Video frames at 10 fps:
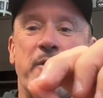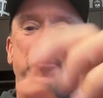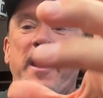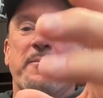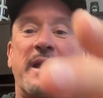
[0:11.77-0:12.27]

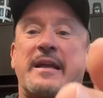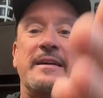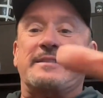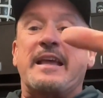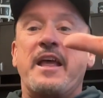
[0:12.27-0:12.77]
thing
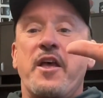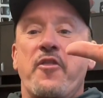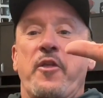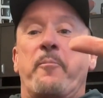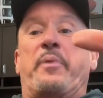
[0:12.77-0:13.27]
because
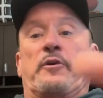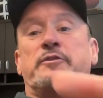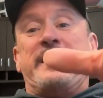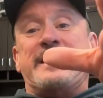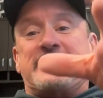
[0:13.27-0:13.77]
the
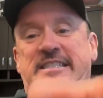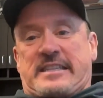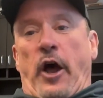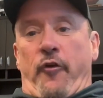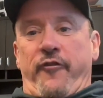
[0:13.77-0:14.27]
building
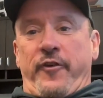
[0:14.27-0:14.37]
itself